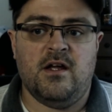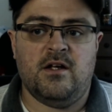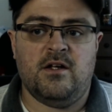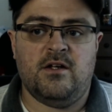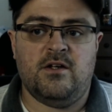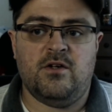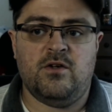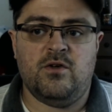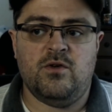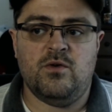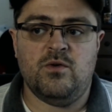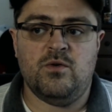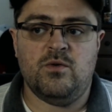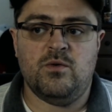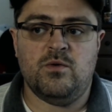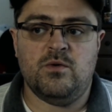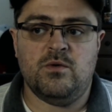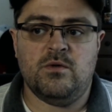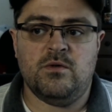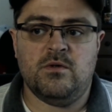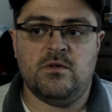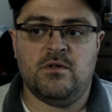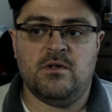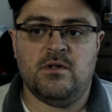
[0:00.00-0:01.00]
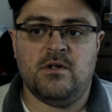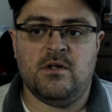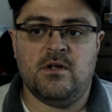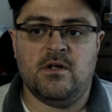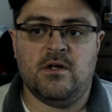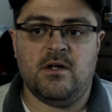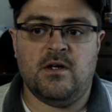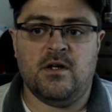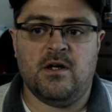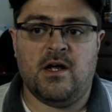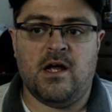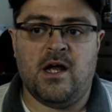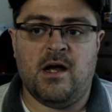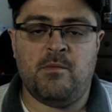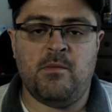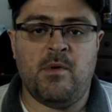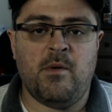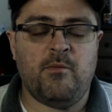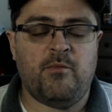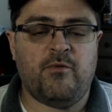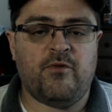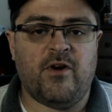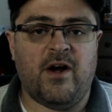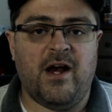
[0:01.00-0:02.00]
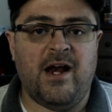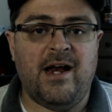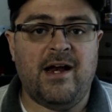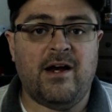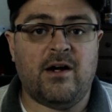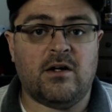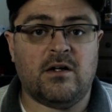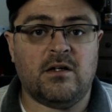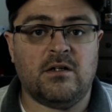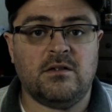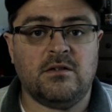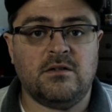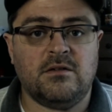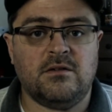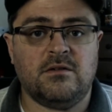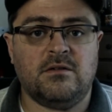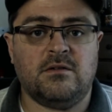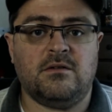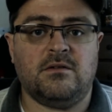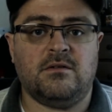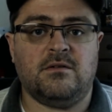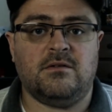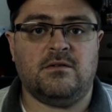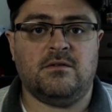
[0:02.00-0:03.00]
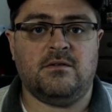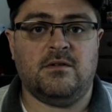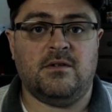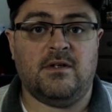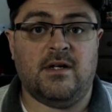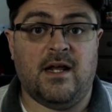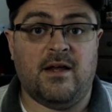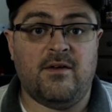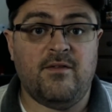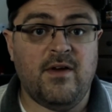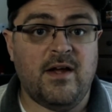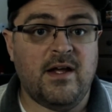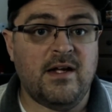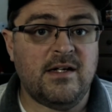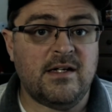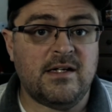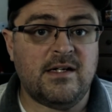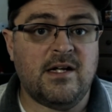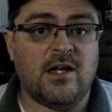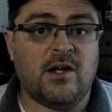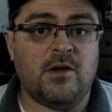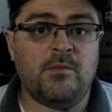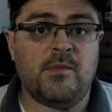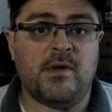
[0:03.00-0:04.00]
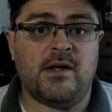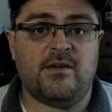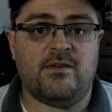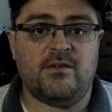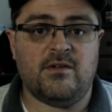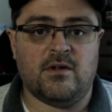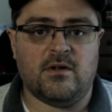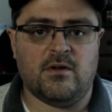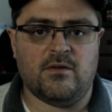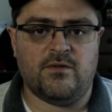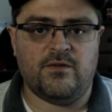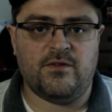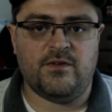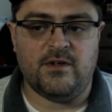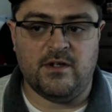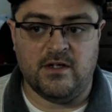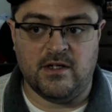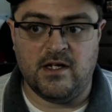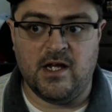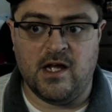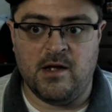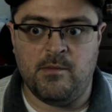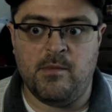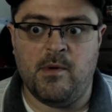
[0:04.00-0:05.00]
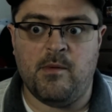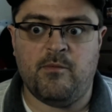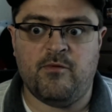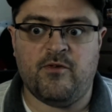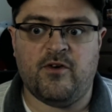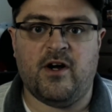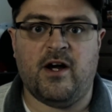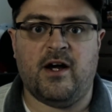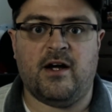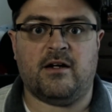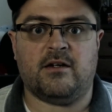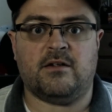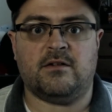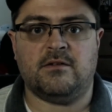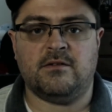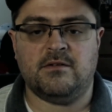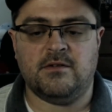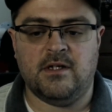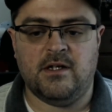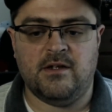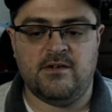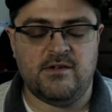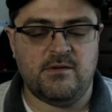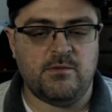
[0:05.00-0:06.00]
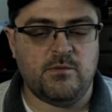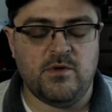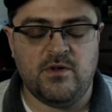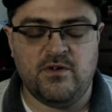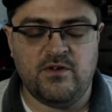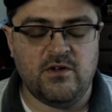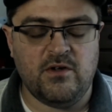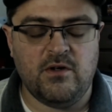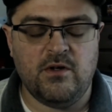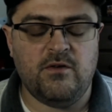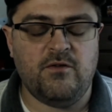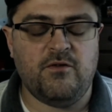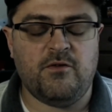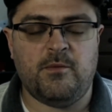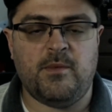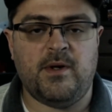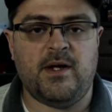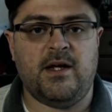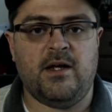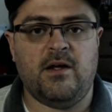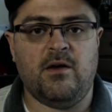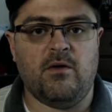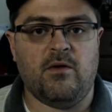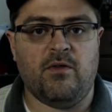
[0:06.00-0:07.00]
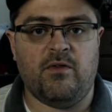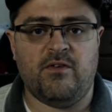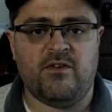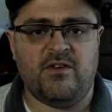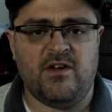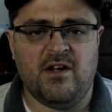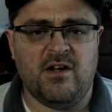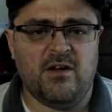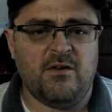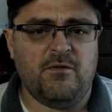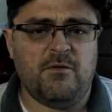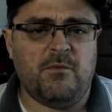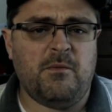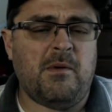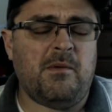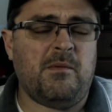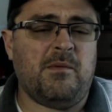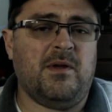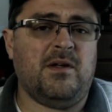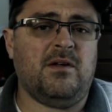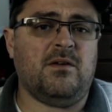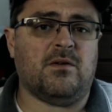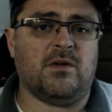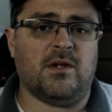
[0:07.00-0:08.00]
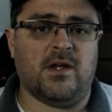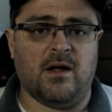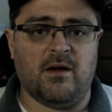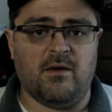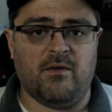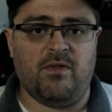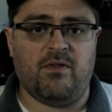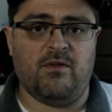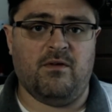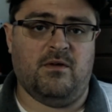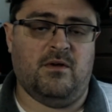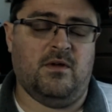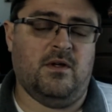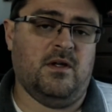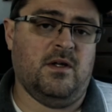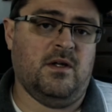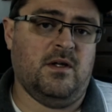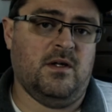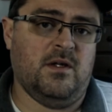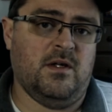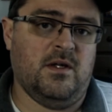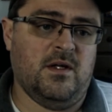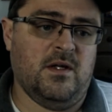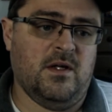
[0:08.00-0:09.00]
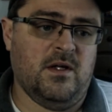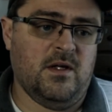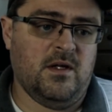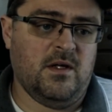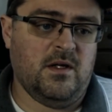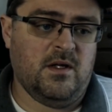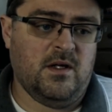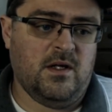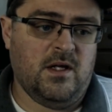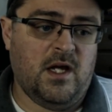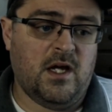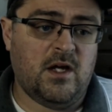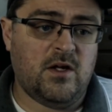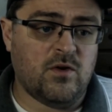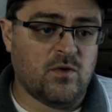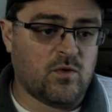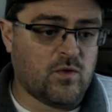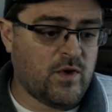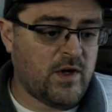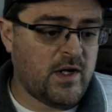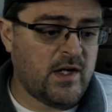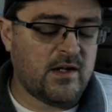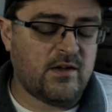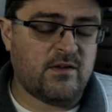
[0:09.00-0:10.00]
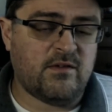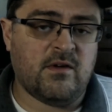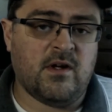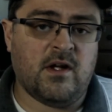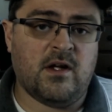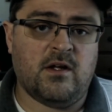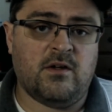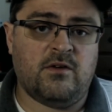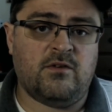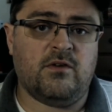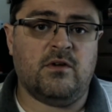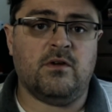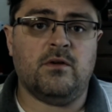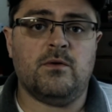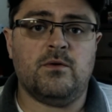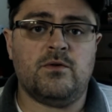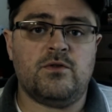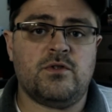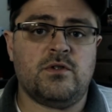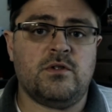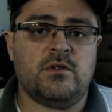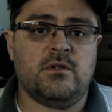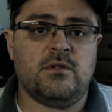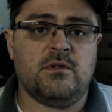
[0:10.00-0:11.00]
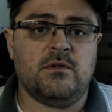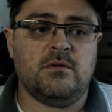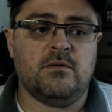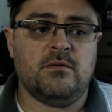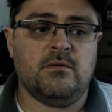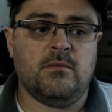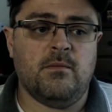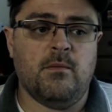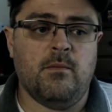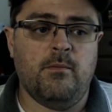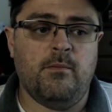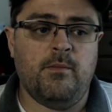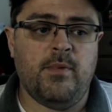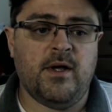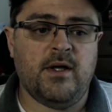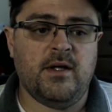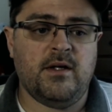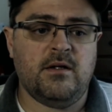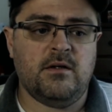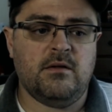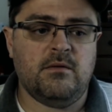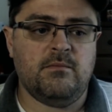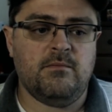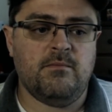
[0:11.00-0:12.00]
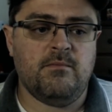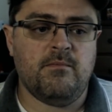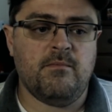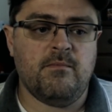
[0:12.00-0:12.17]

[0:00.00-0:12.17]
to come up for air. I've had to tell myself to come up for air. It wasn't good for my health. It's not good for my mental health. Ignoring it's not a solution, but